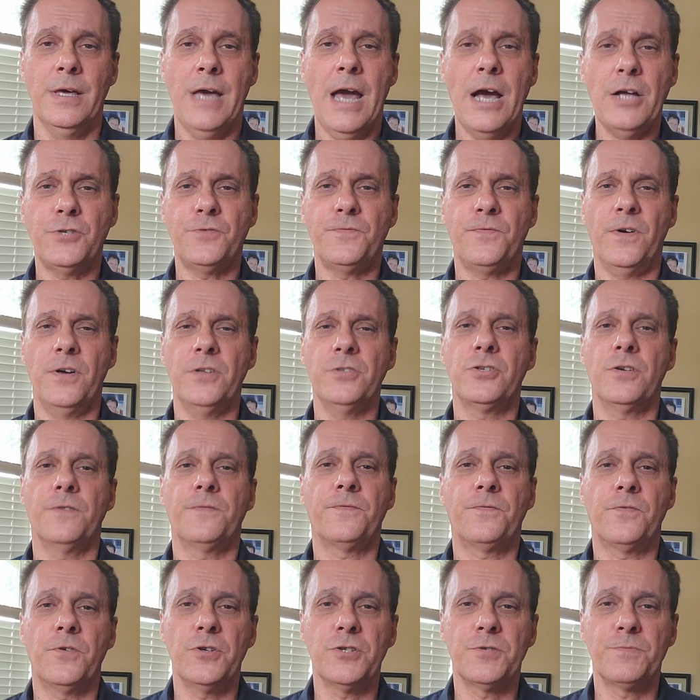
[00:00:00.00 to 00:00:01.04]
Hedge funds are
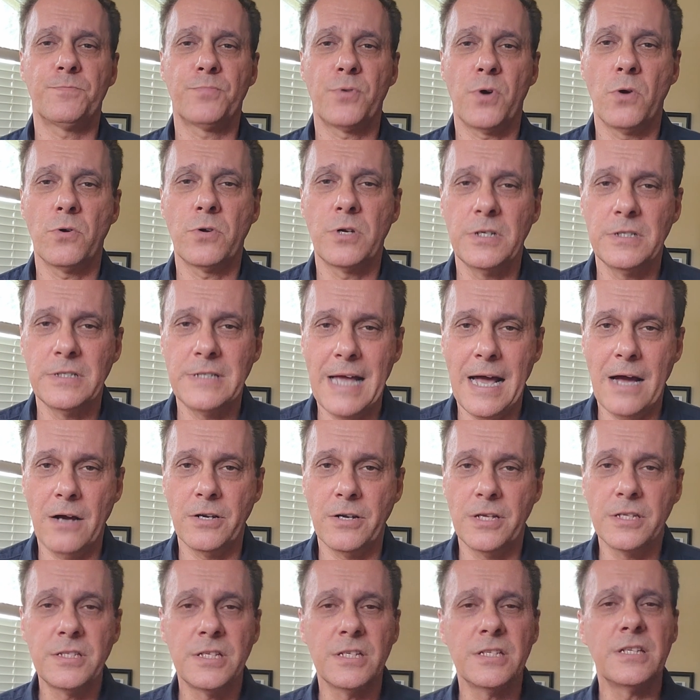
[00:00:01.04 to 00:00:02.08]
first broken
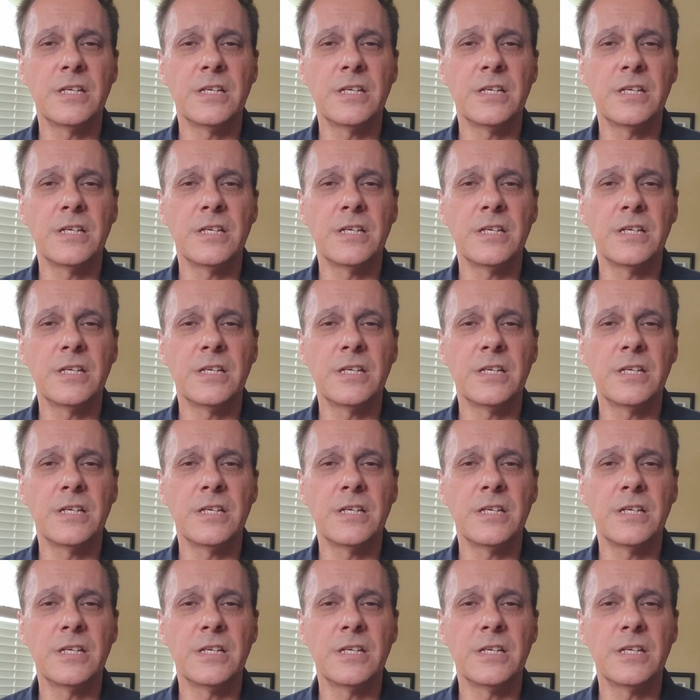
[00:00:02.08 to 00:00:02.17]
down into